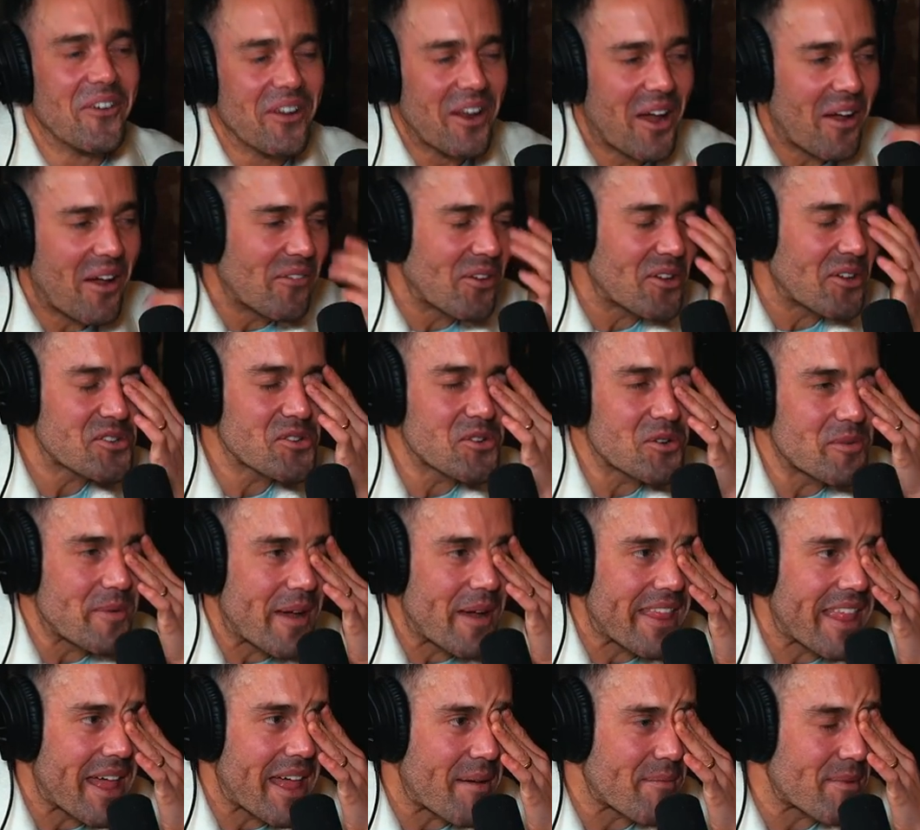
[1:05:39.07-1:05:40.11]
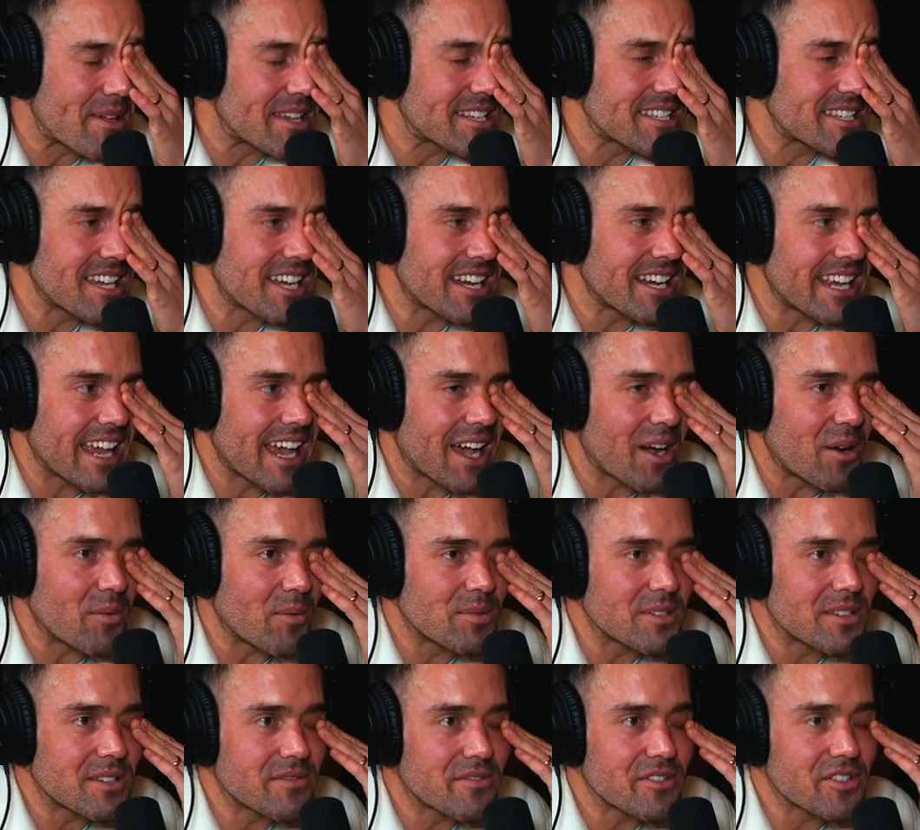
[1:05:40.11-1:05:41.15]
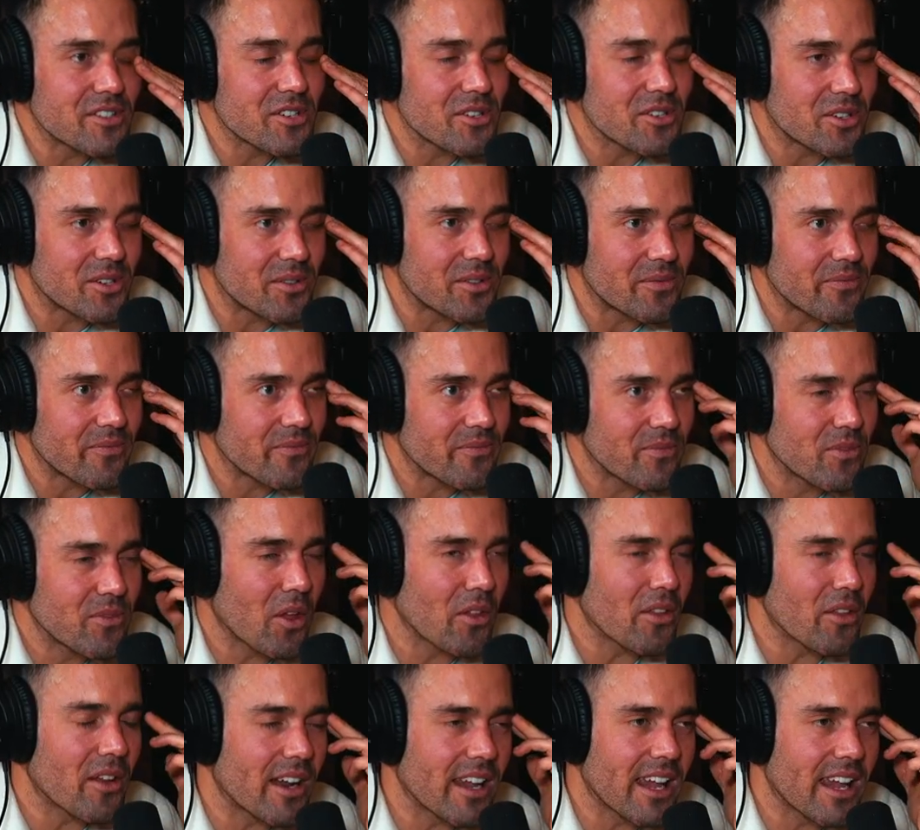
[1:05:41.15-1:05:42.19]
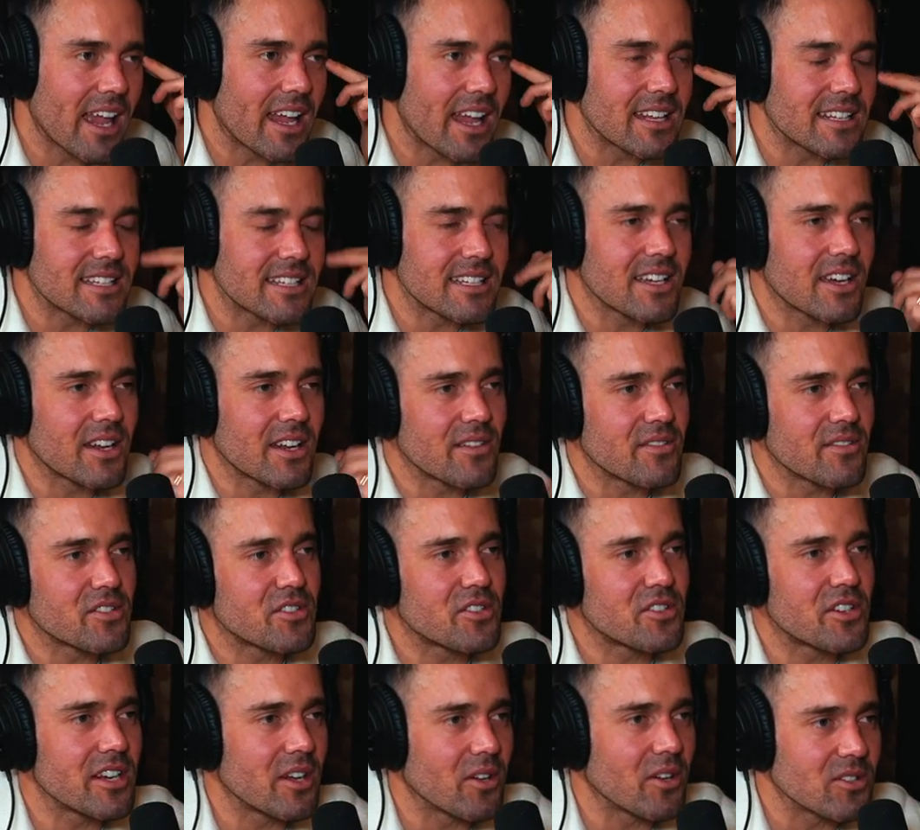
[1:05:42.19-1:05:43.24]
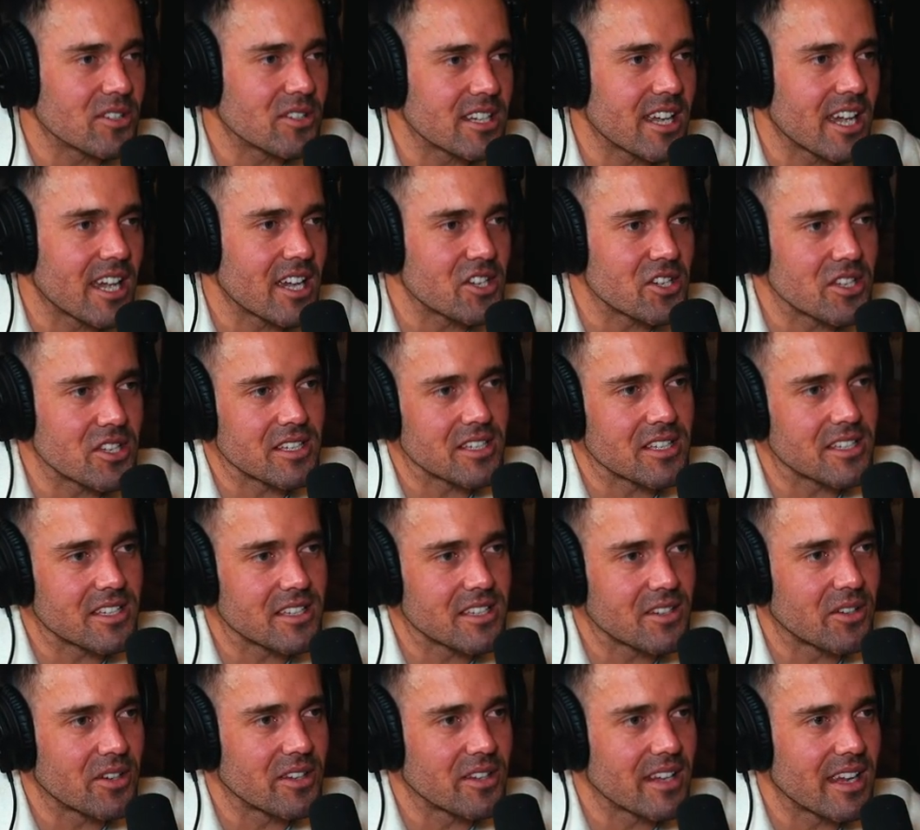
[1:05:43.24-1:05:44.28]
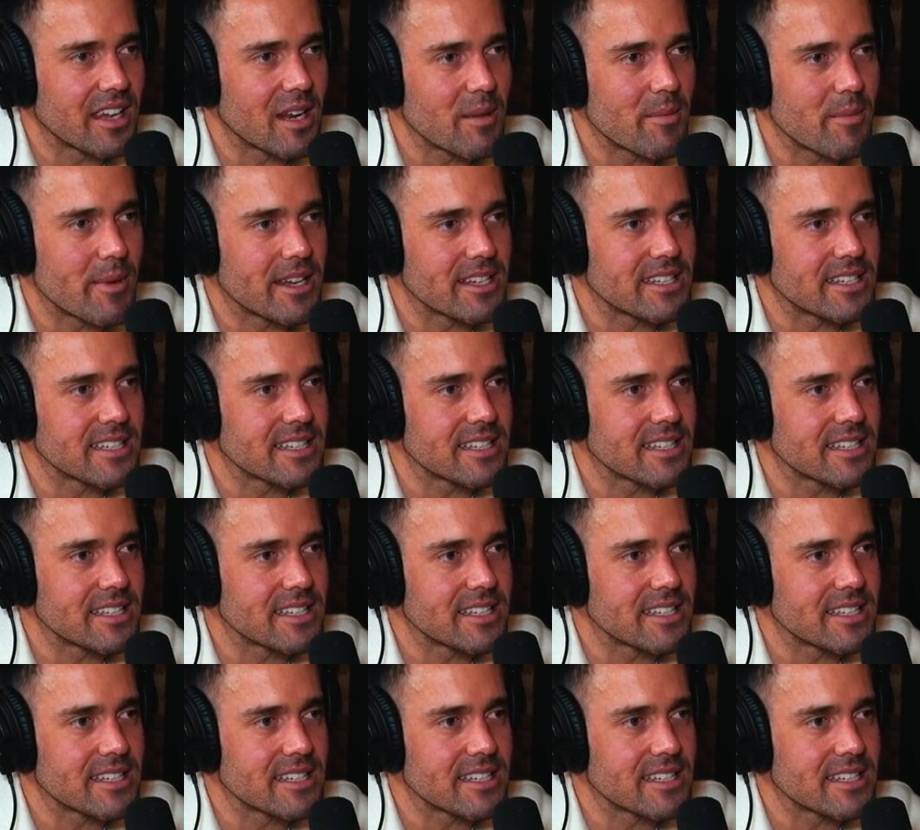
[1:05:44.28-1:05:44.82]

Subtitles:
Well, no, I'm not sure about that, but it certainly helps, for sure. Yeah, yeah. Not that I get into kind of street altercations on a daily basis.